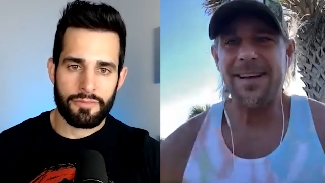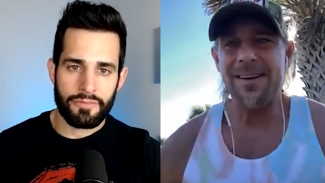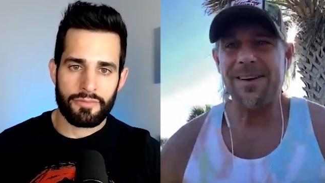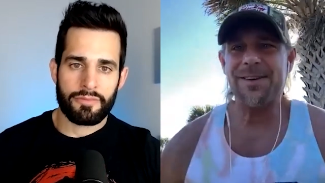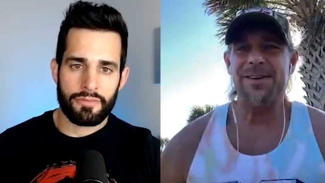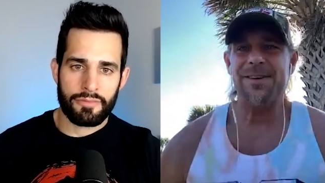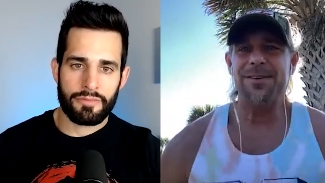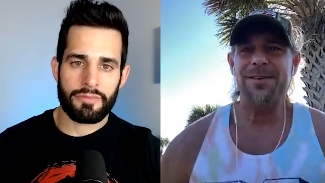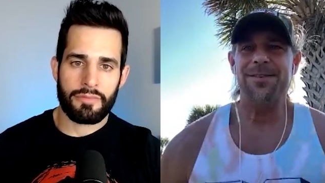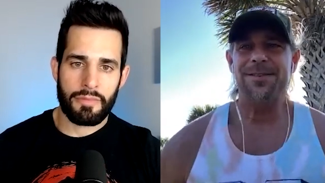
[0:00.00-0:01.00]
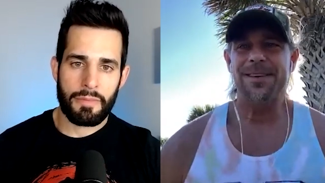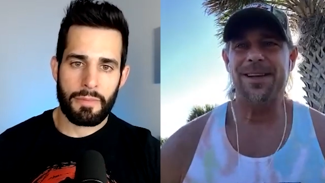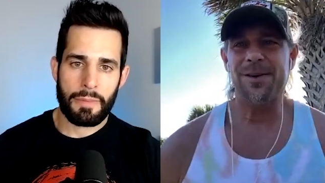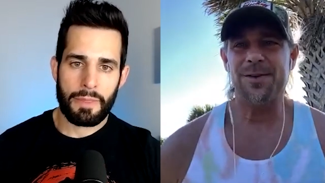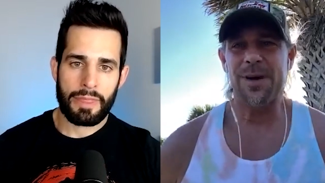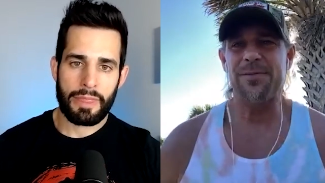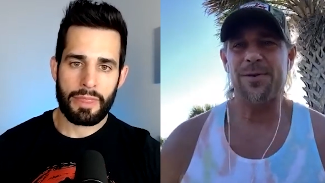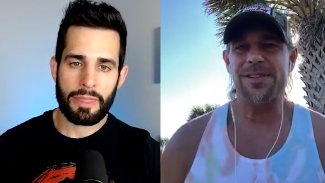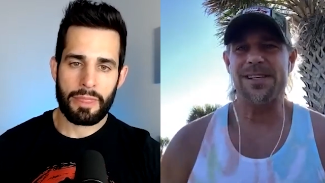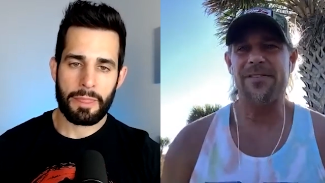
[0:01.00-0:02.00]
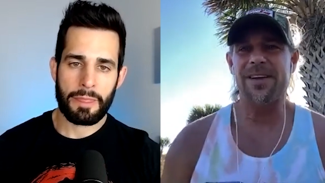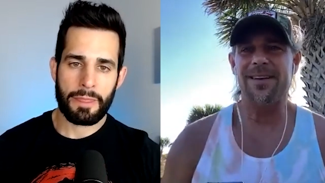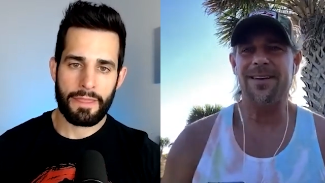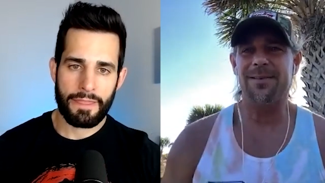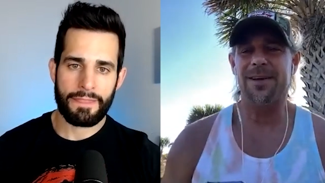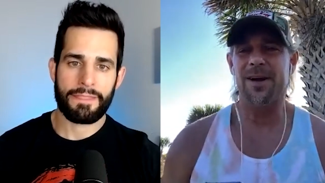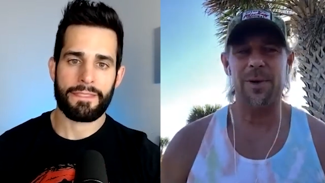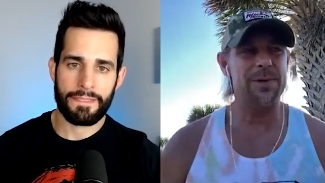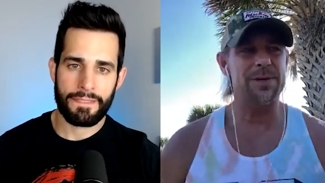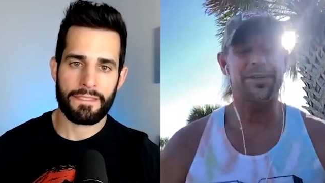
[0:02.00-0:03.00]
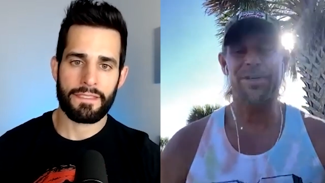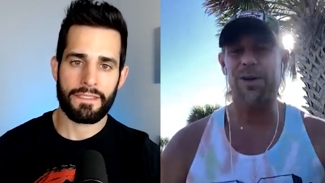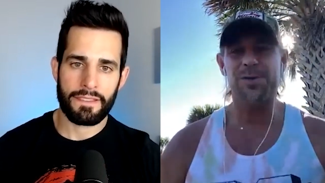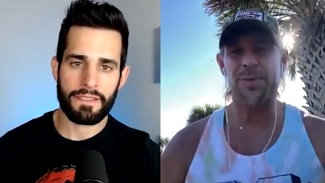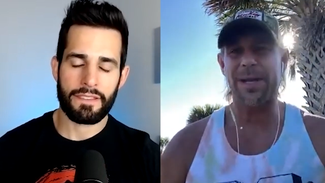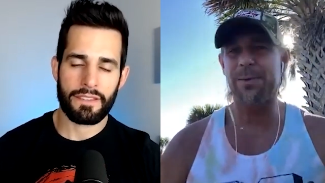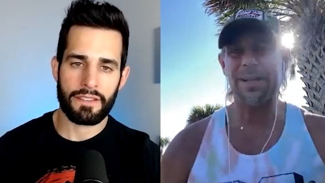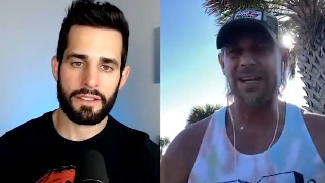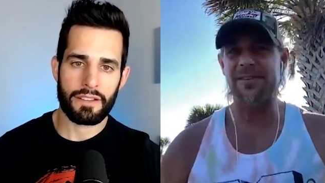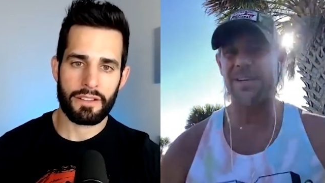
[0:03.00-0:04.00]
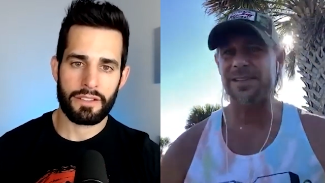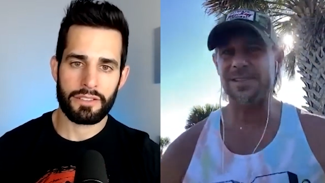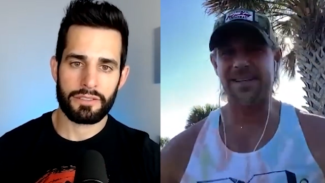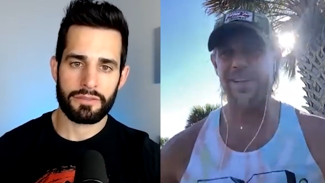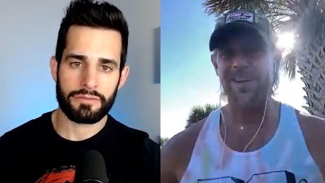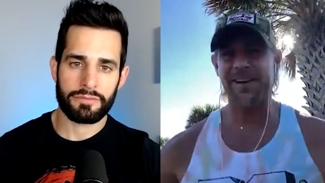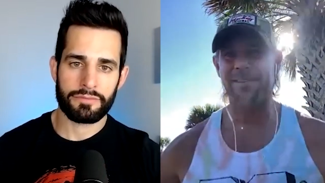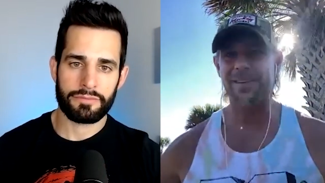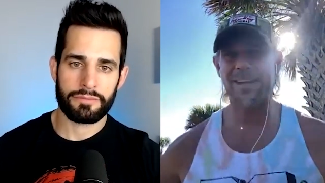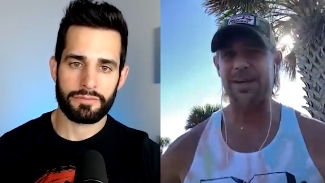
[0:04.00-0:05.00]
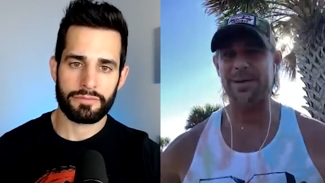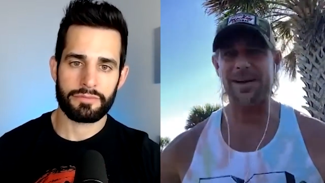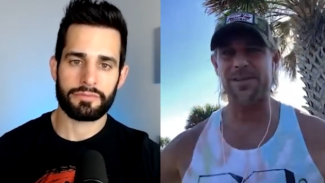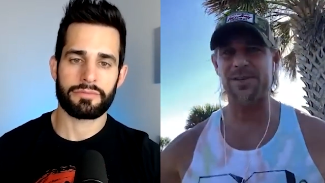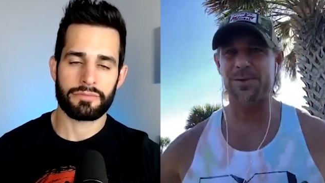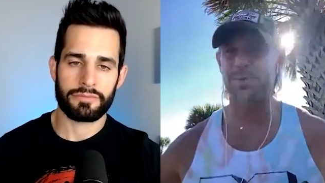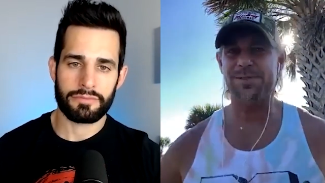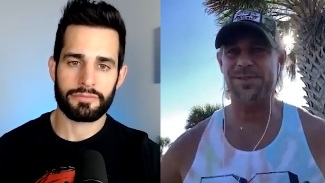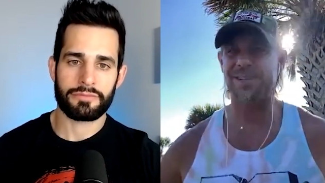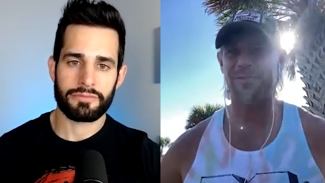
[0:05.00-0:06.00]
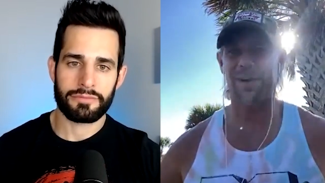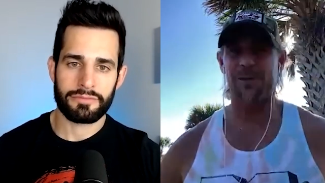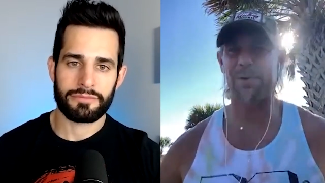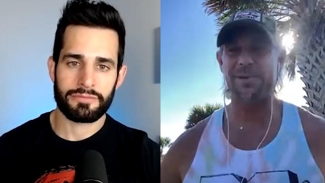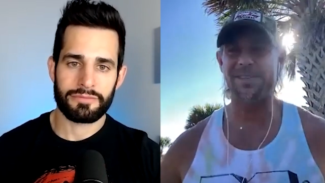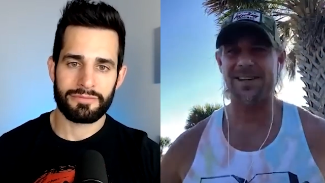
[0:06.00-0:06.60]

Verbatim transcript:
Speaker 1: character, you know, 24/7, you know. We would do shows where he would leave in his gear. Like, he would have the Too Cool stuff on. We'd be sitting